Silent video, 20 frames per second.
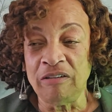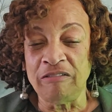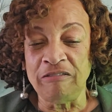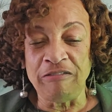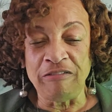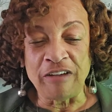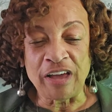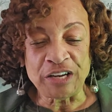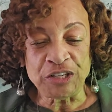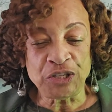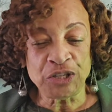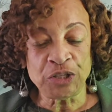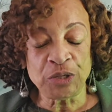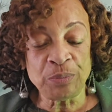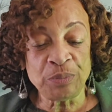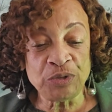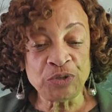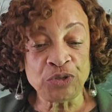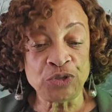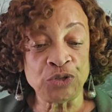
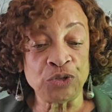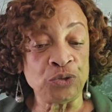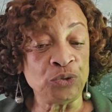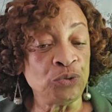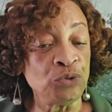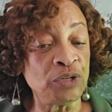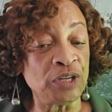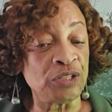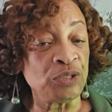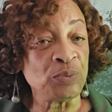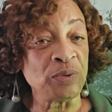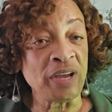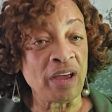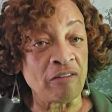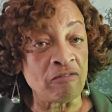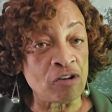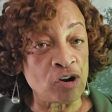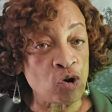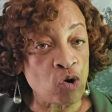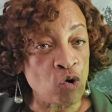vegetables too, because we
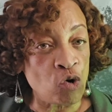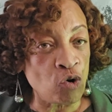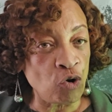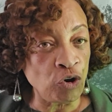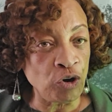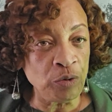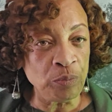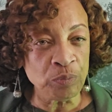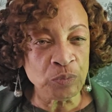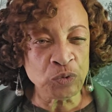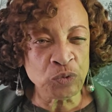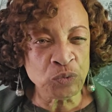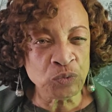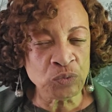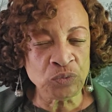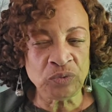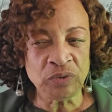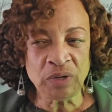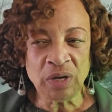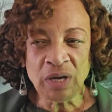have a corn
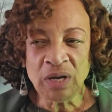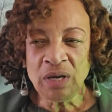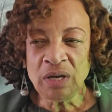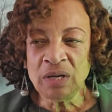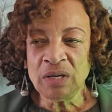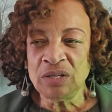moon.